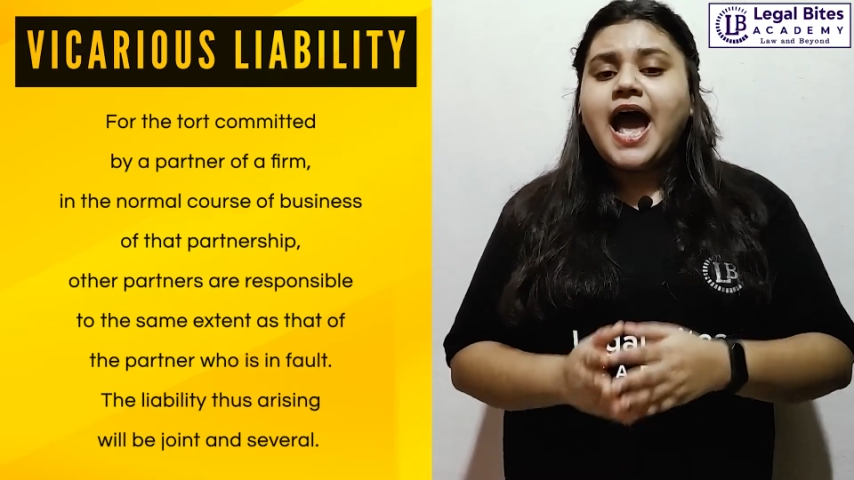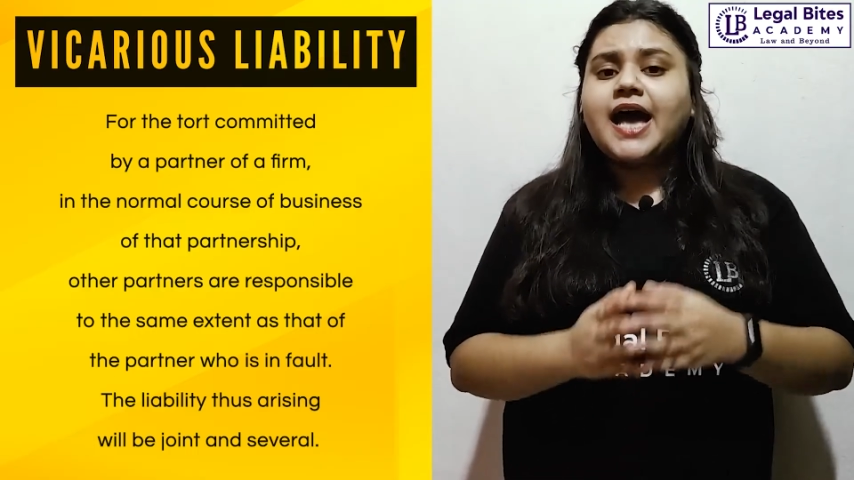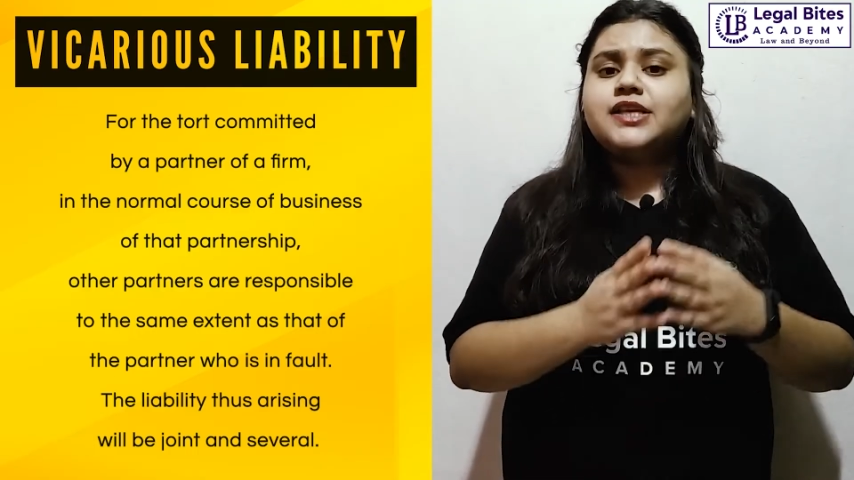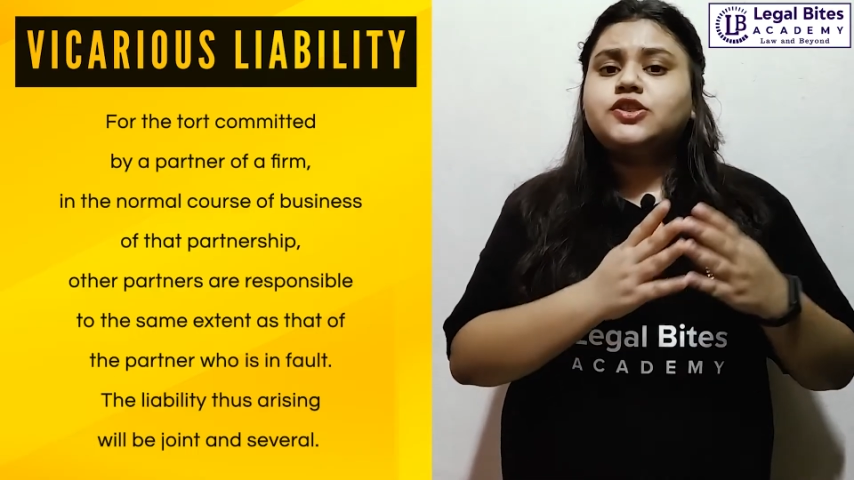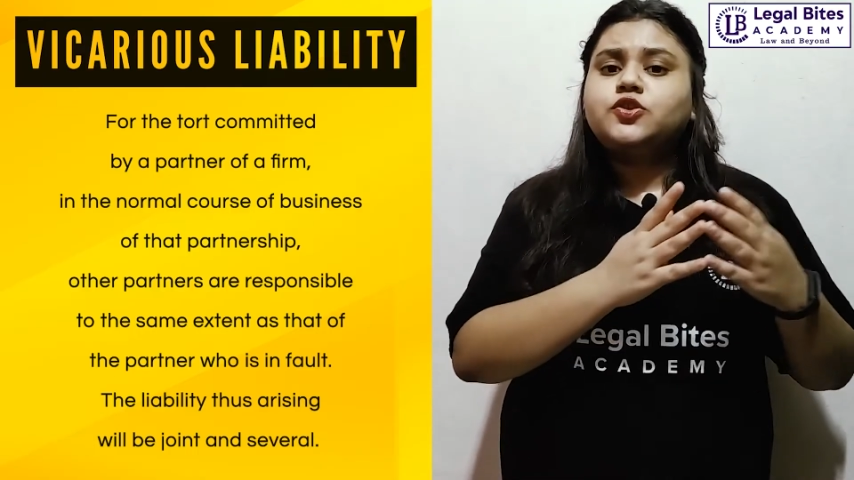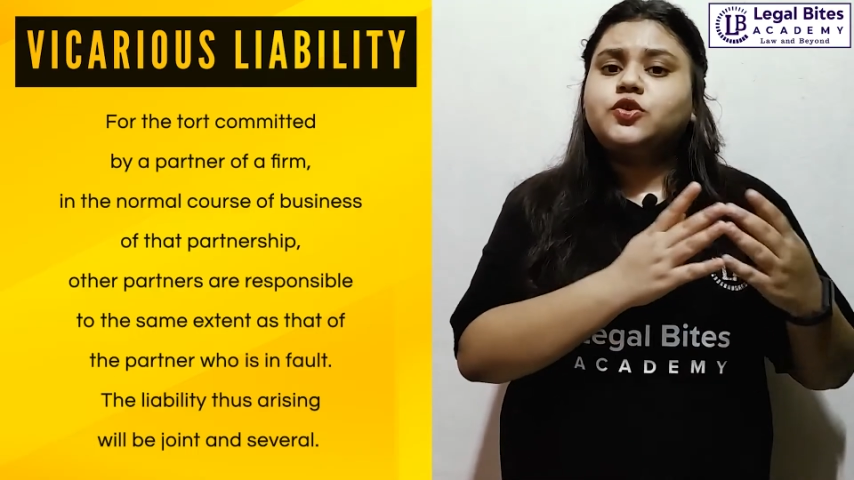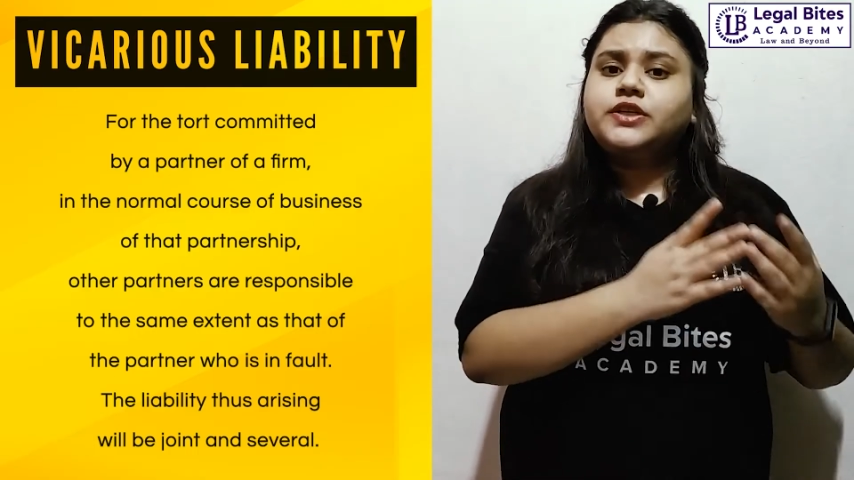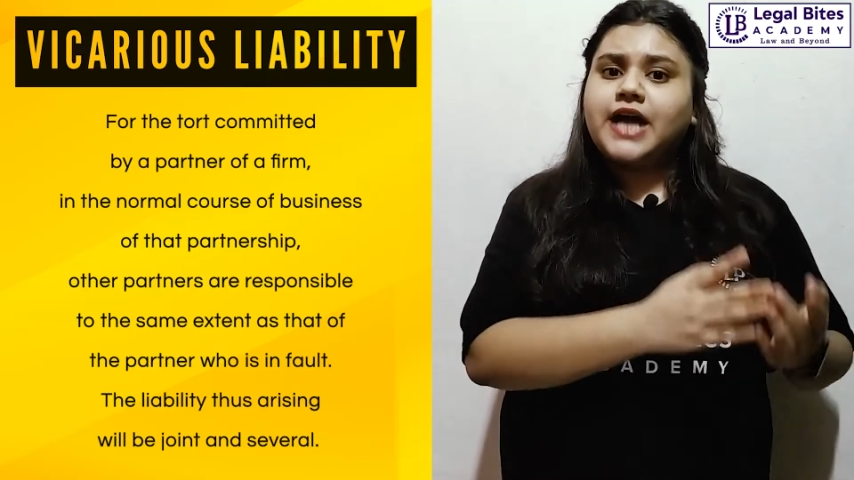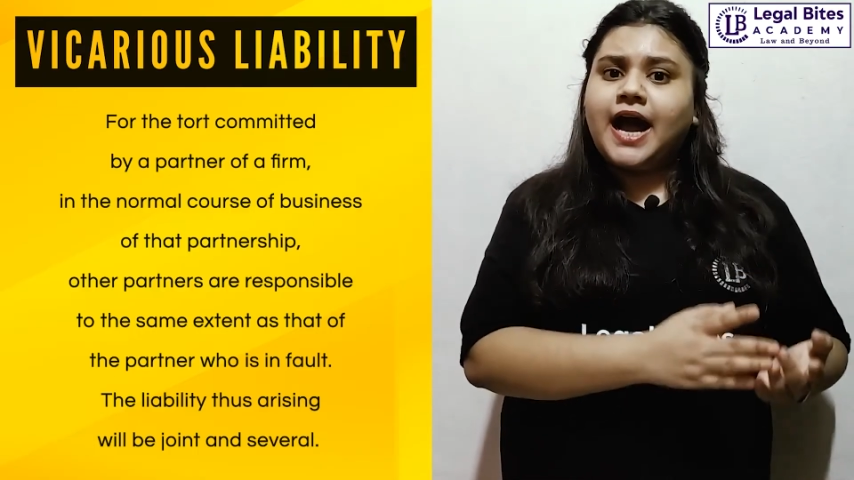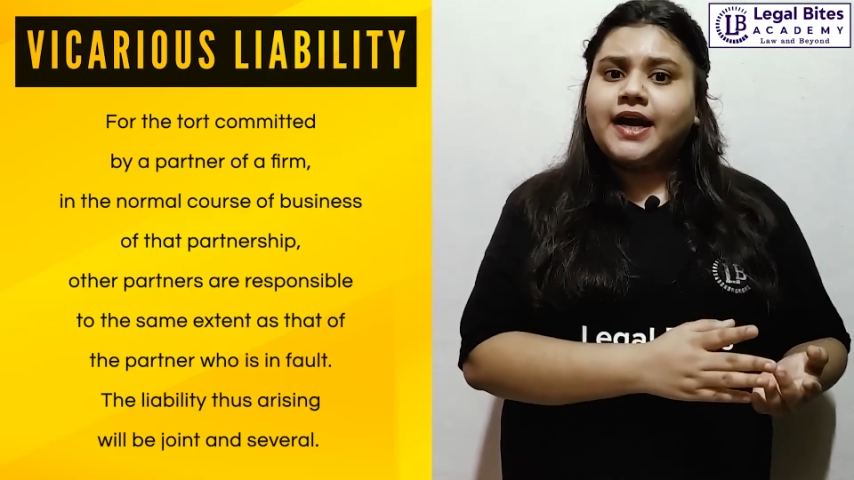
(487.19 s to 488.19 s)
as to
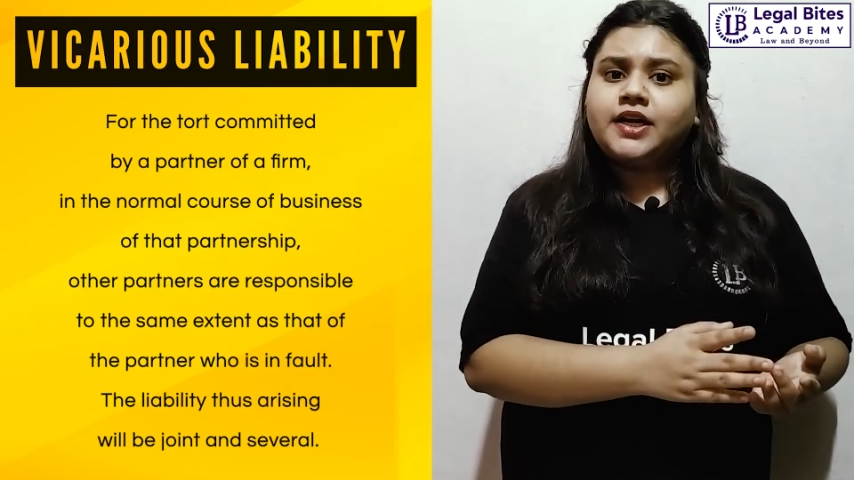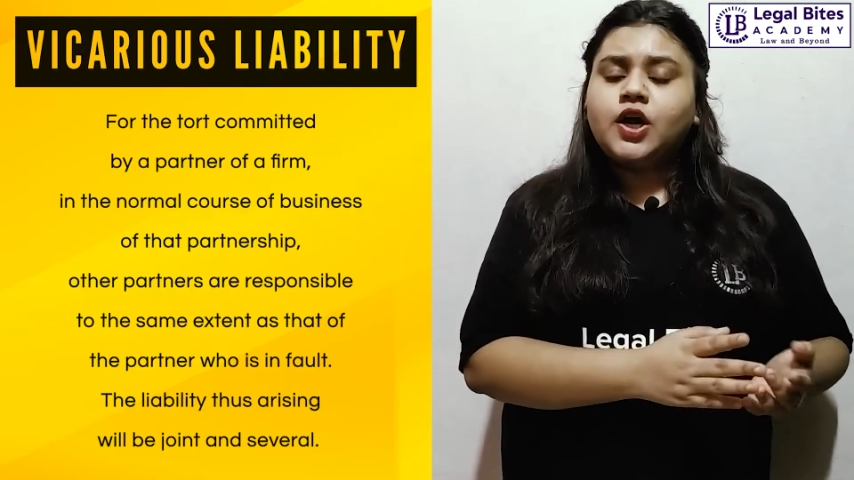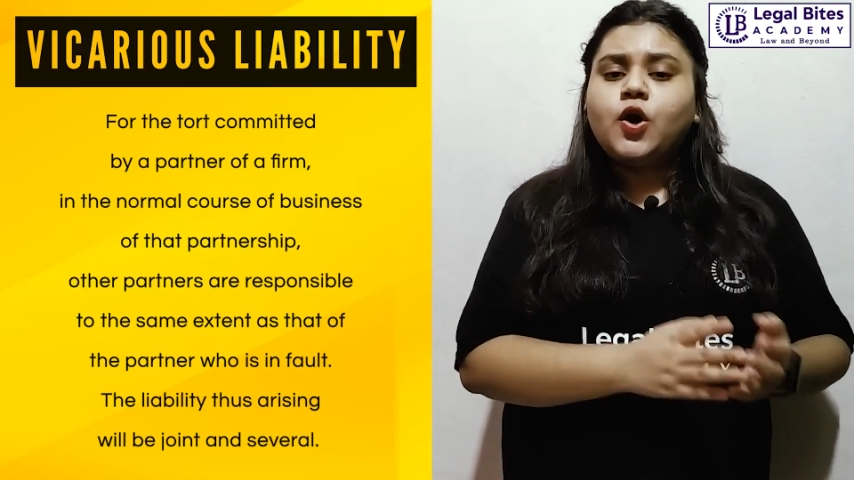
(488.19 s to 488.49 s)
that